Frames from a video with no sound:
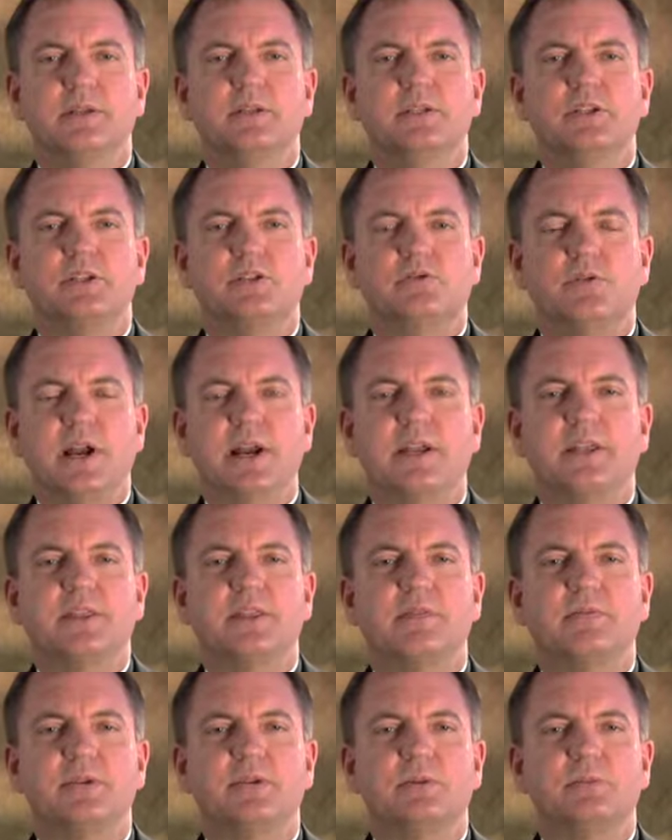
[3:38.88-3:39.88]
strength
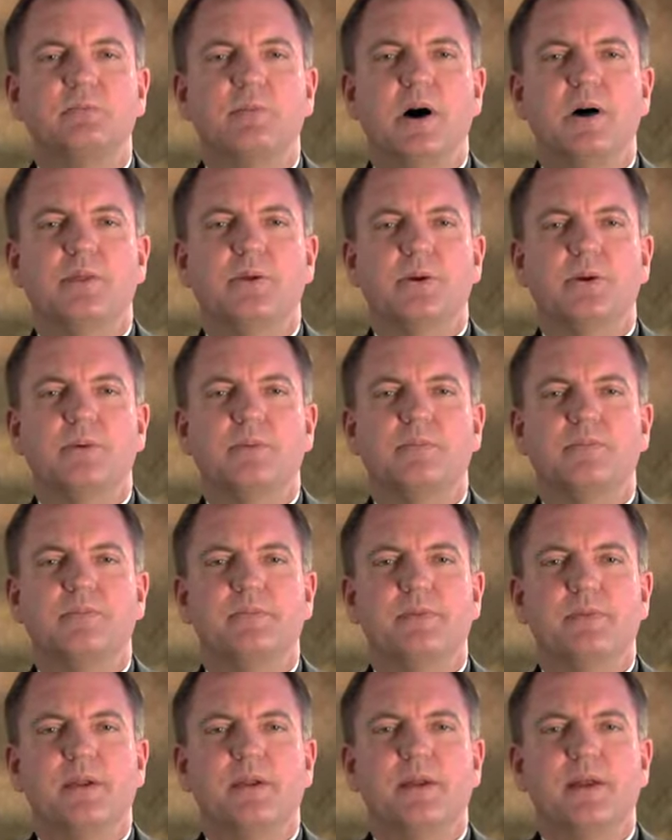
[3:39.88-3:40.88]
of his mother
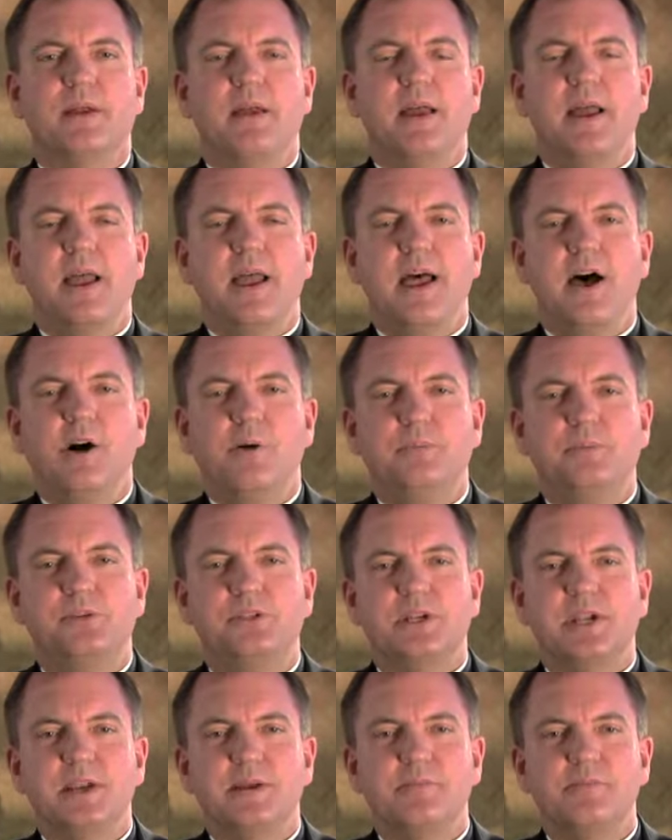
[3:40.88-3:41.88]

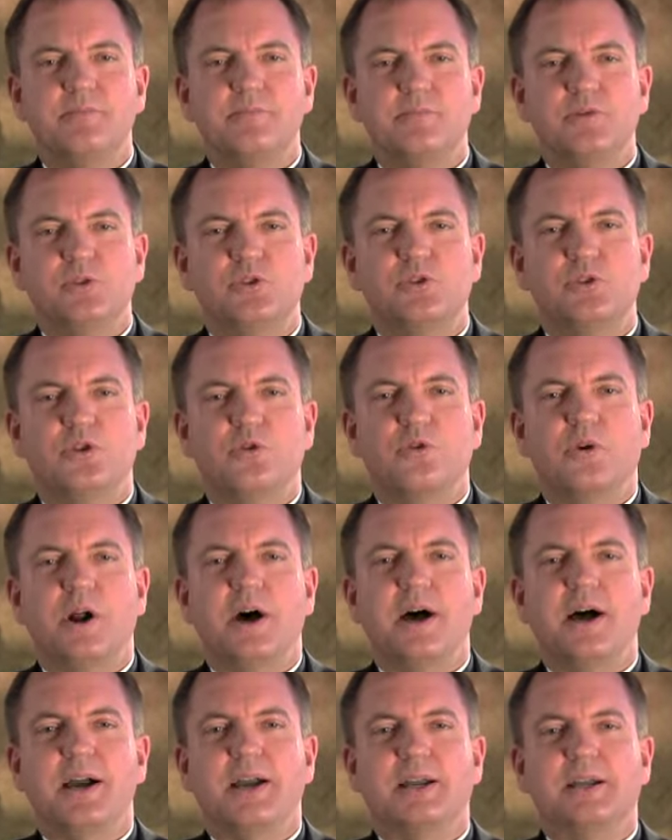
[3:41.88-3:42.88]
helps him to
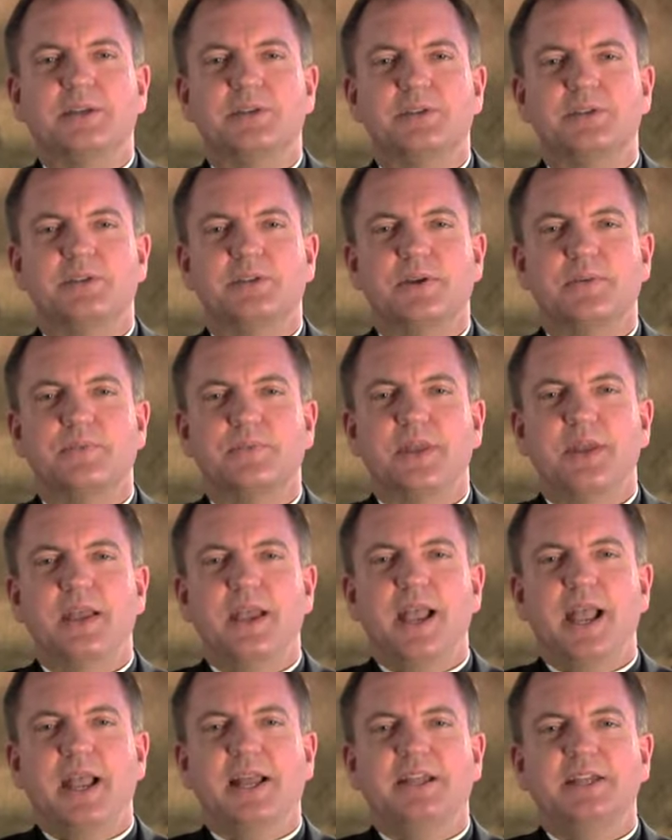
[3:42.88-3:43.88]
rise.
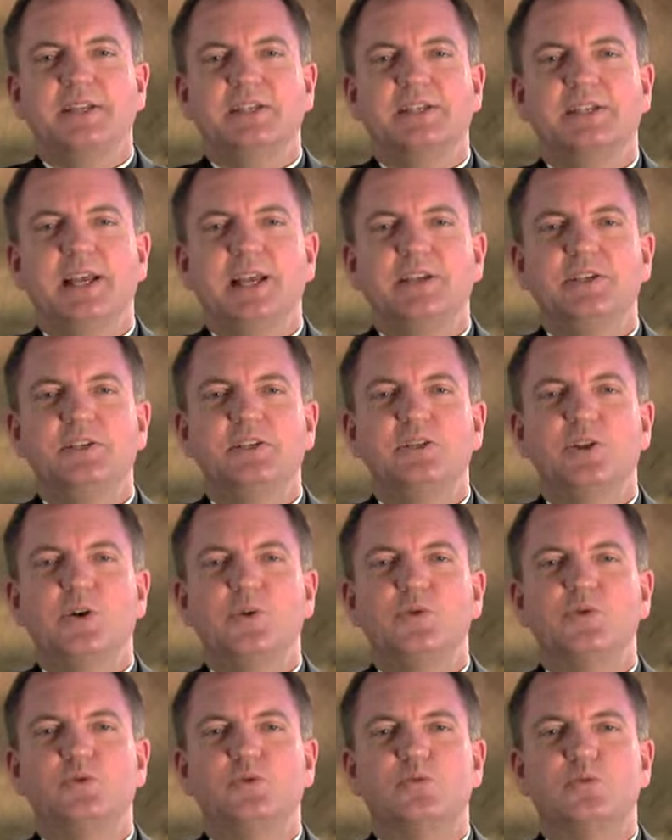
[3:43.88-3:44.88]
And he says
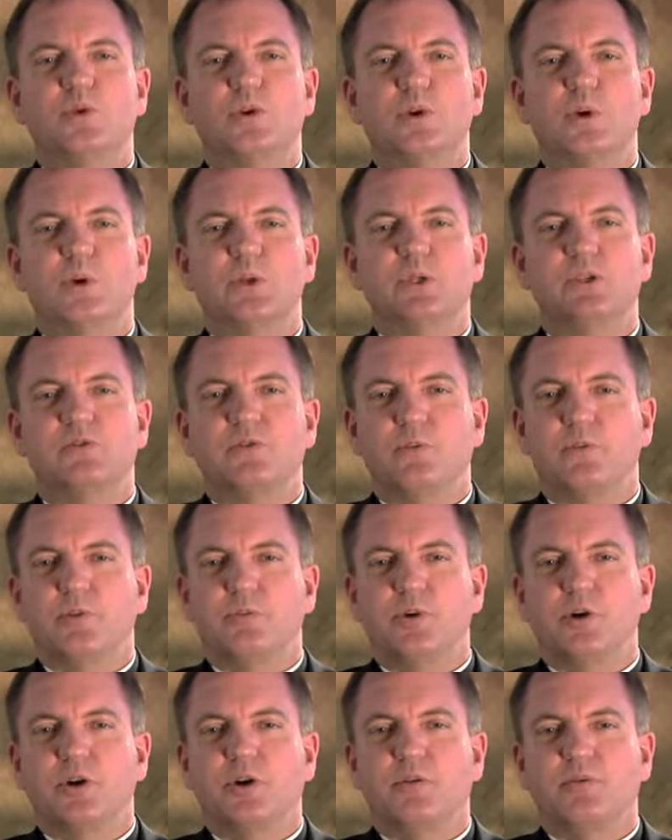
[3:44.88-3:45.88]
those words from the
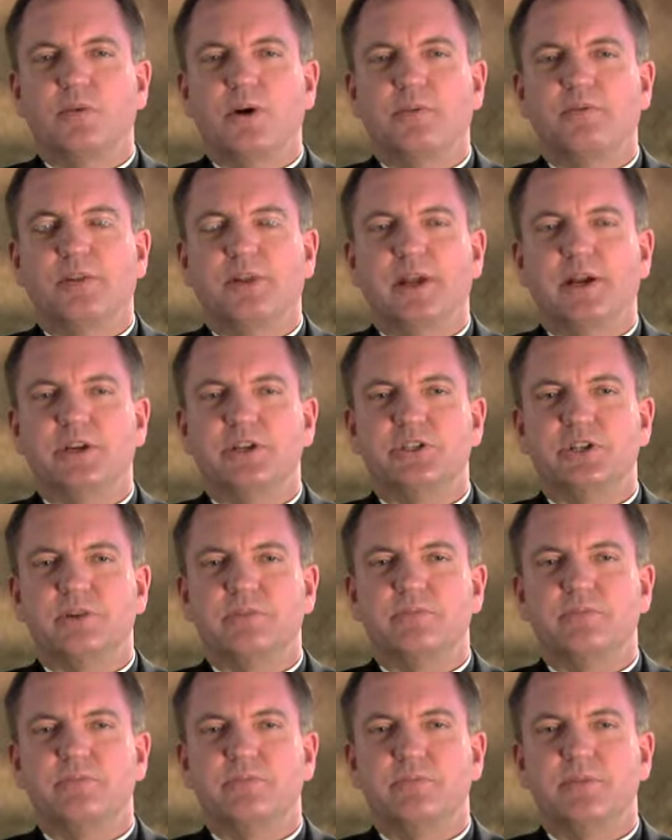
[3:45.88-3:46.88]
book of
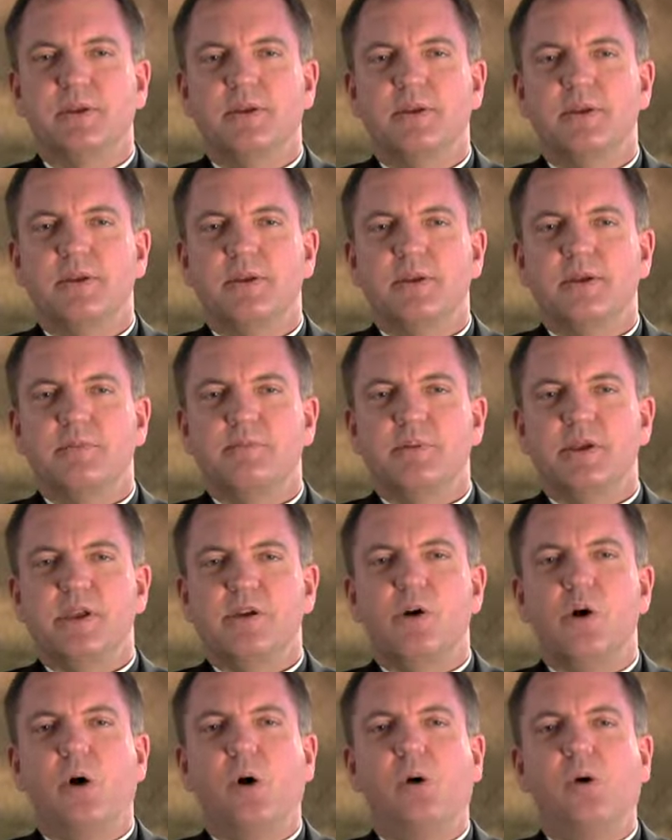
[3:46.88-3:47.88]
Revelation
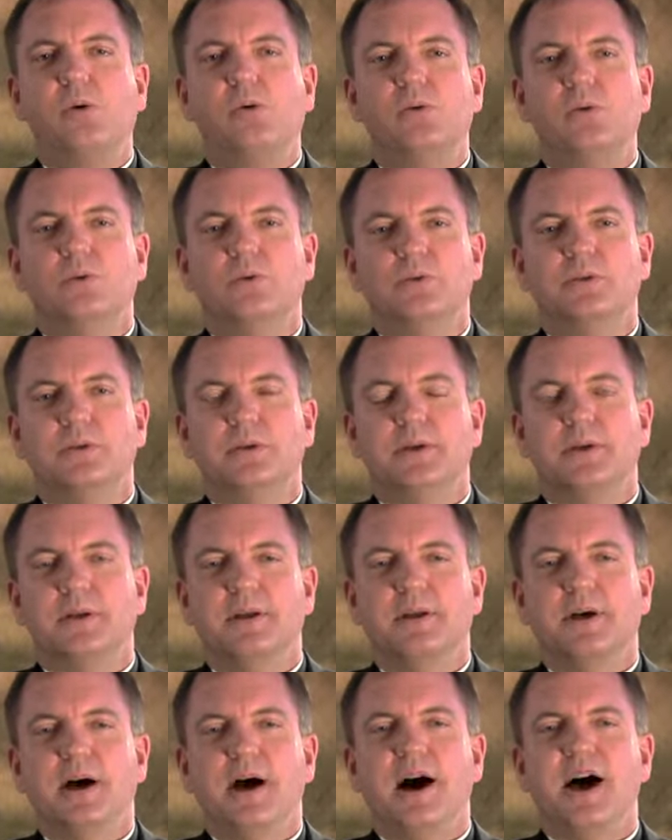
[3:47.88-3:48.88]
Behold,
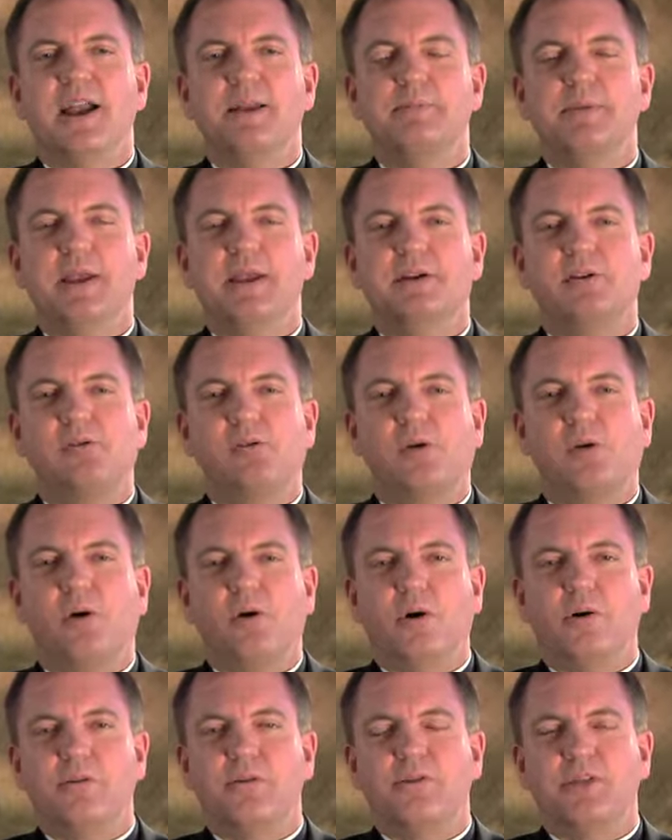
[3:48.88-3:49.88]
I make
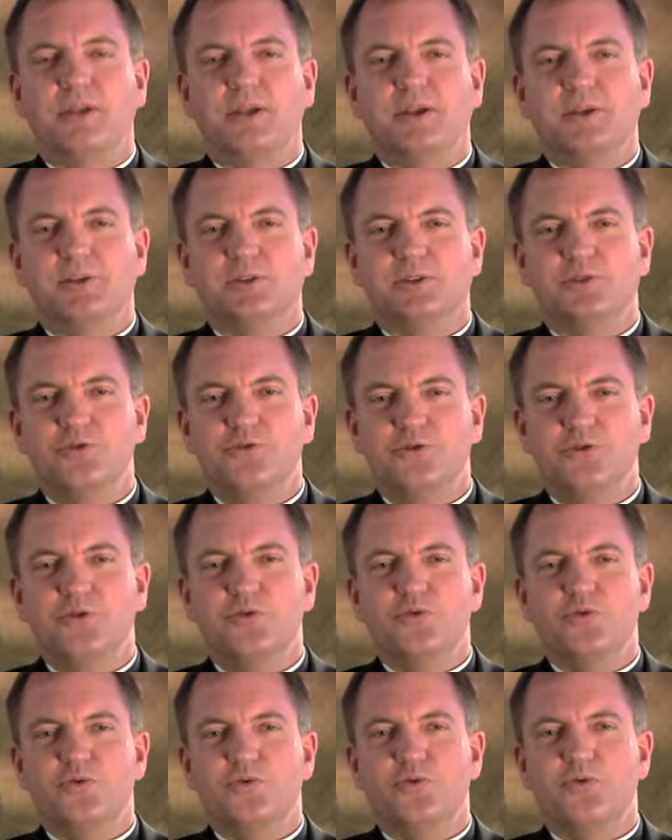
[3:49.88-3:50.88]
all things
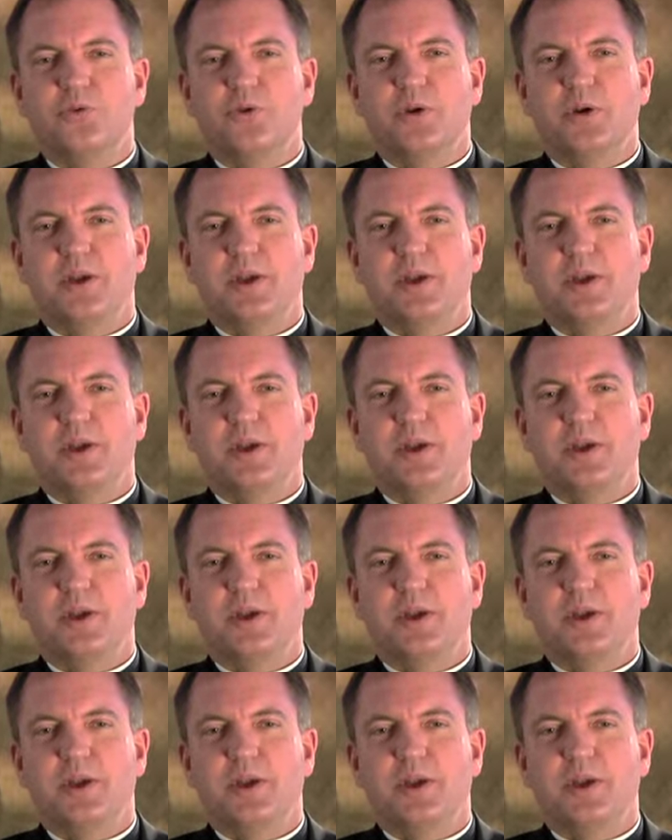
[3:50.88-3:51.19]
new.